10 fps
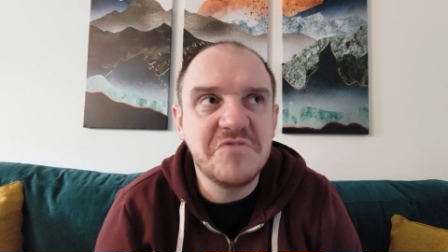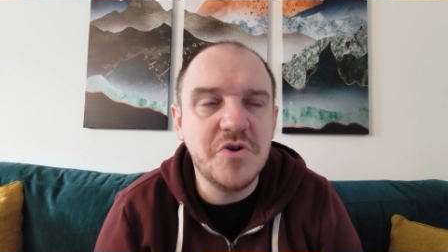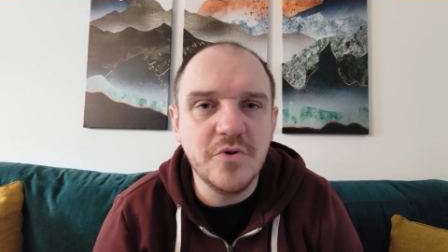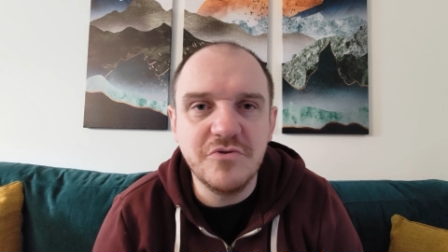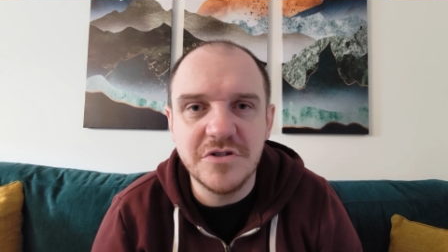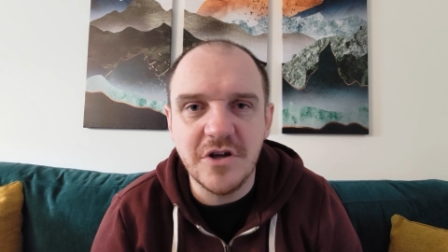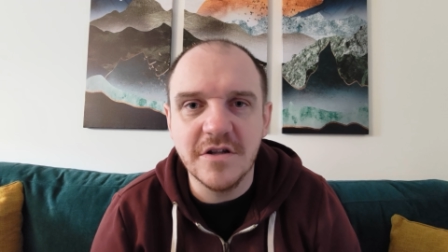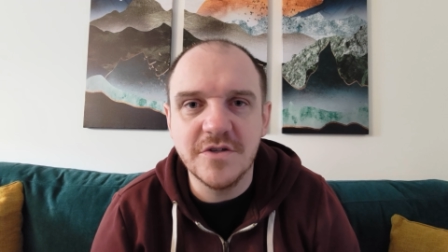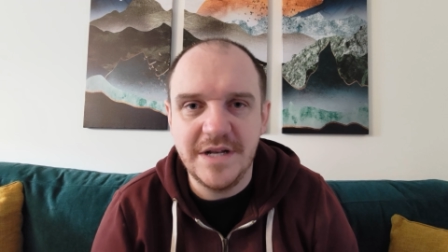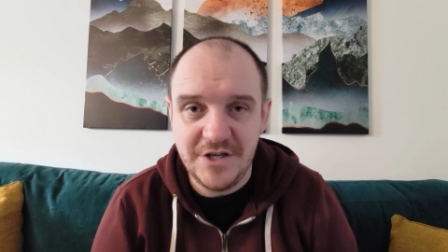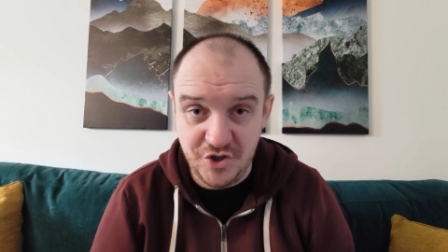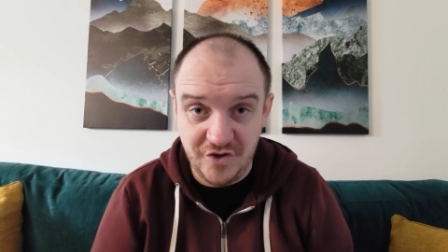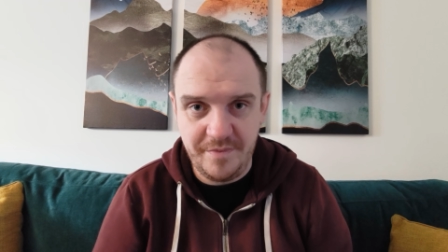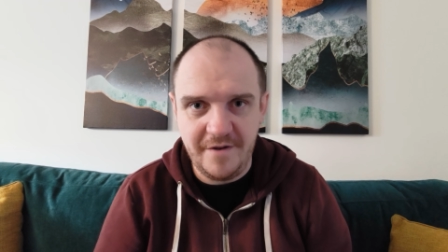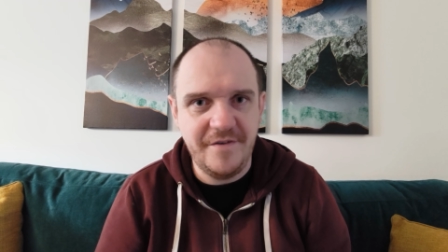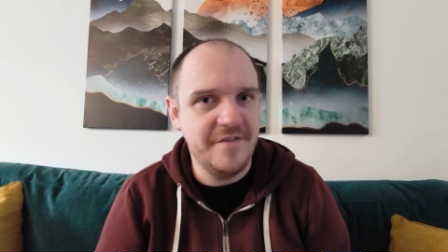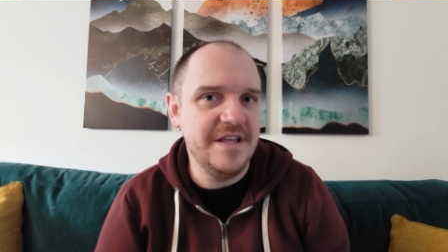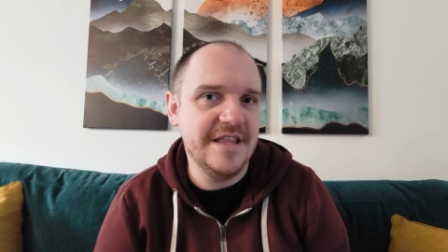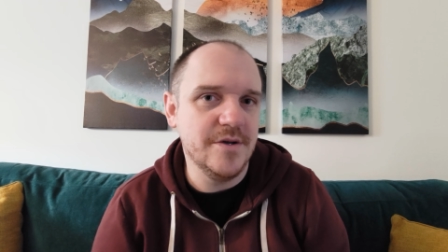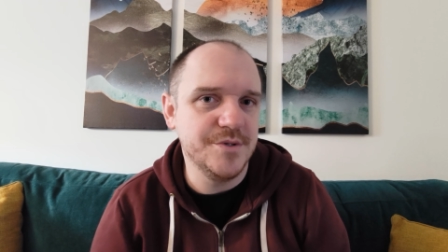two hundred dollars when it should have been
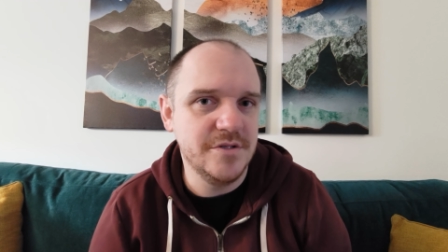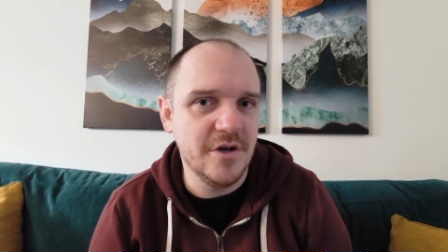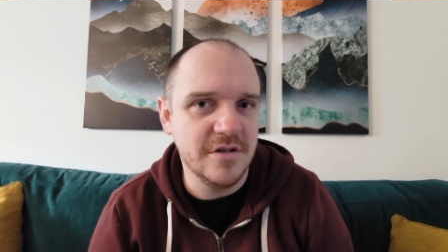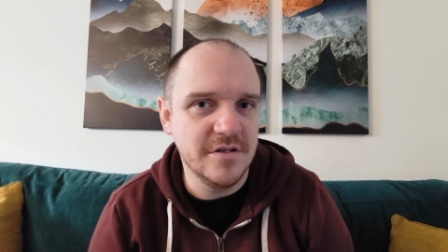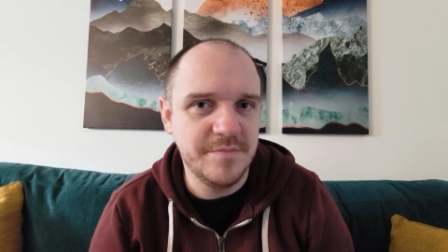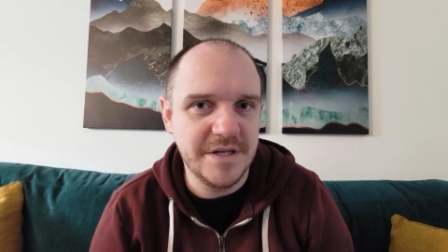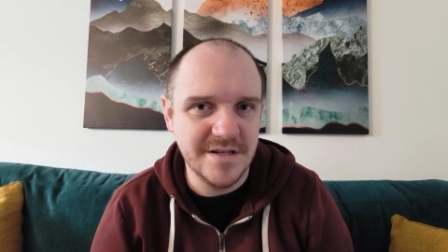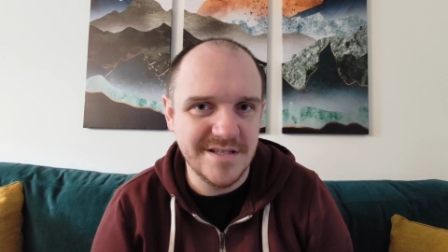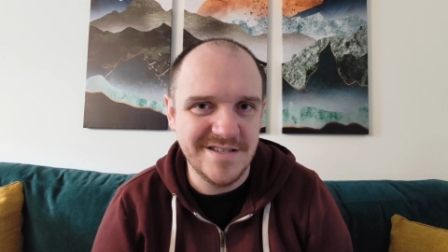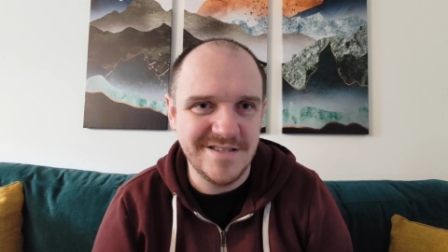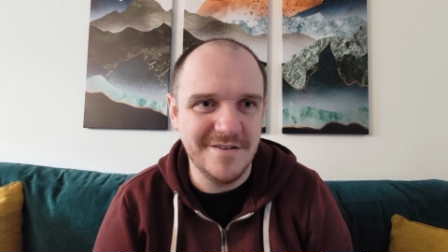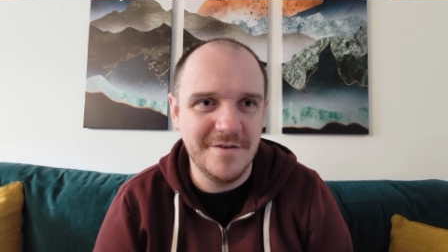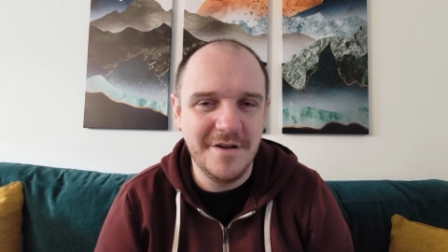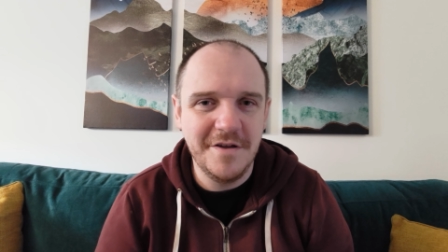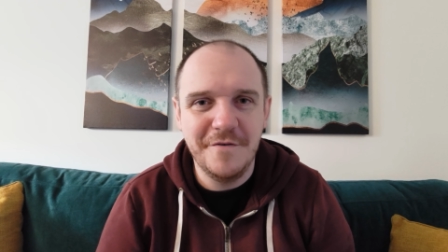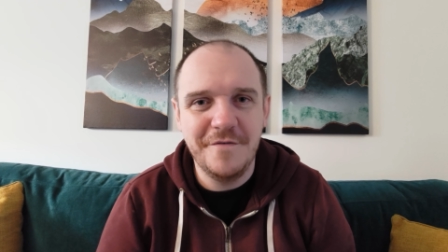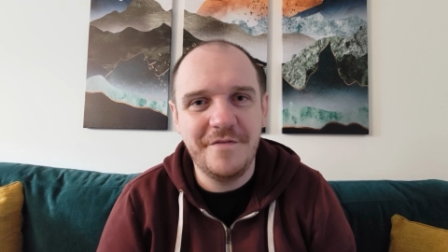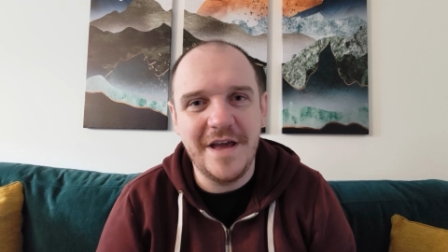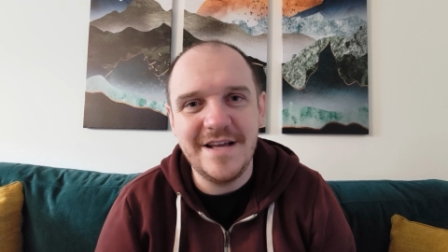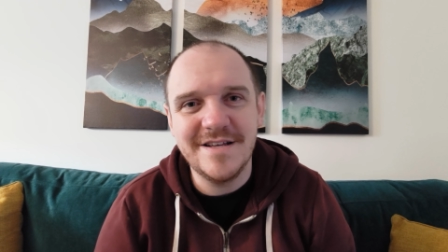fifty thousand dollars because it's a
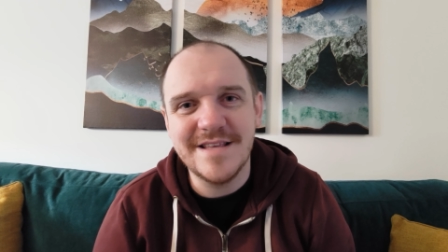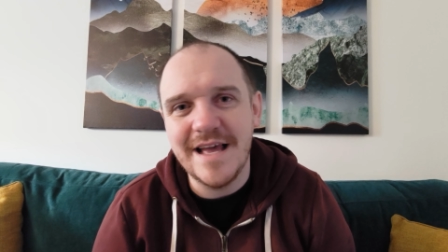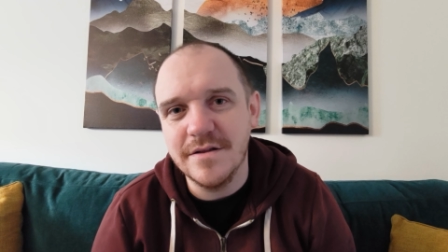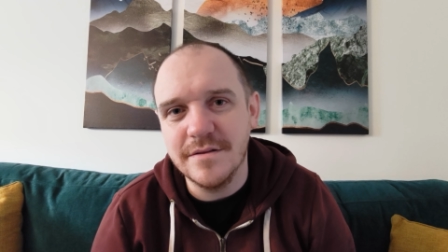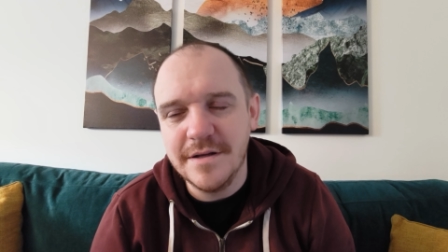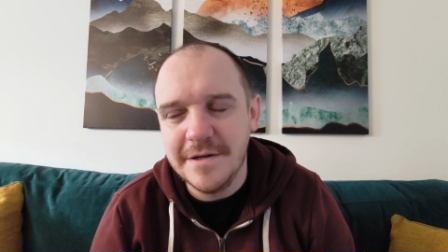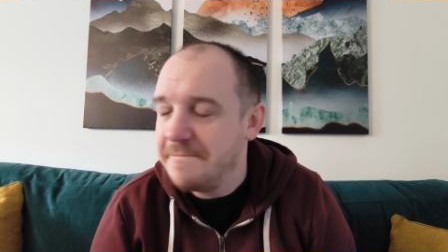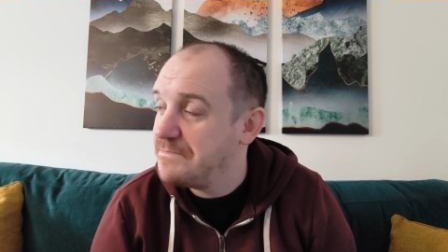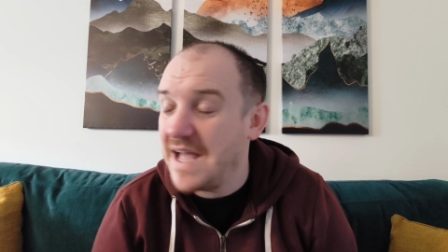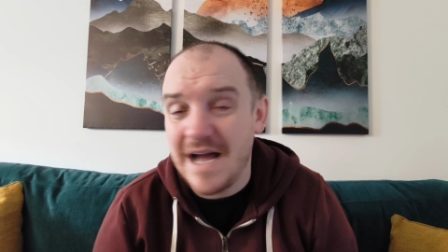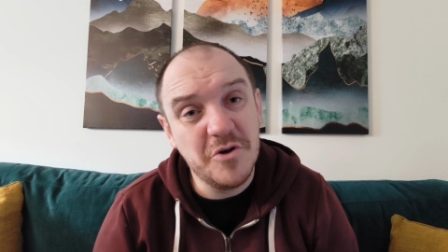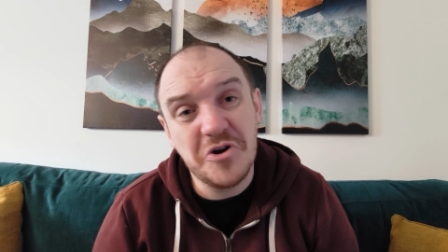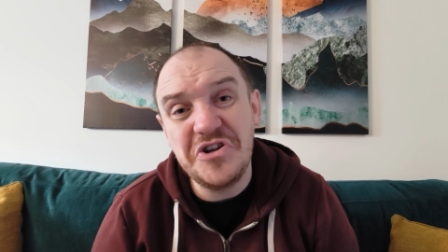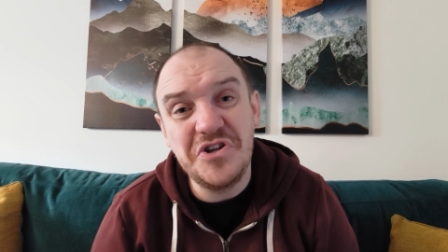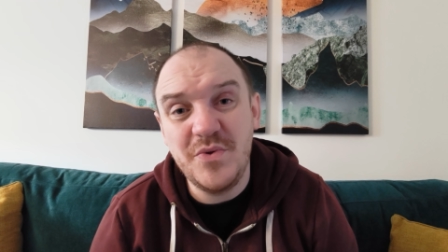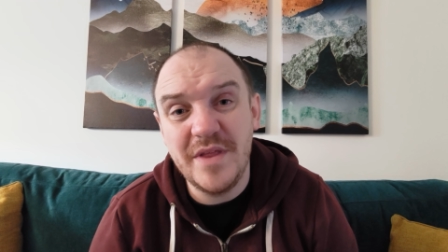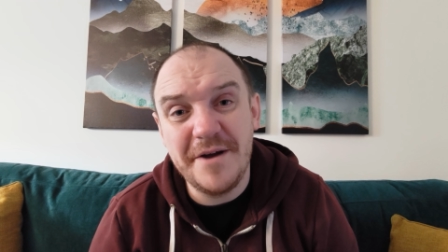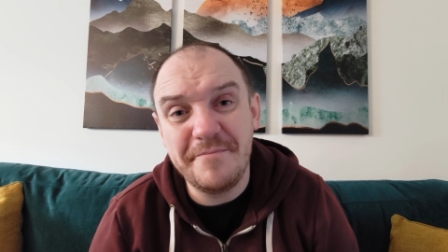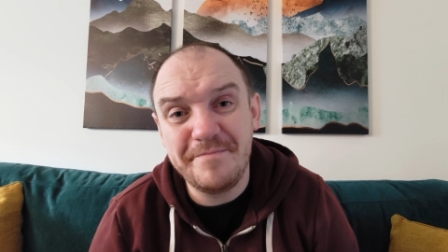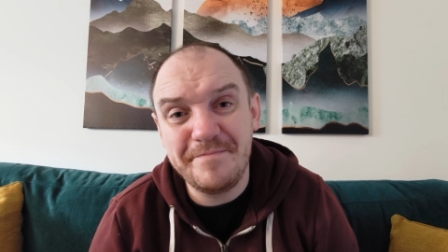fake sale. I'm not gonna do that.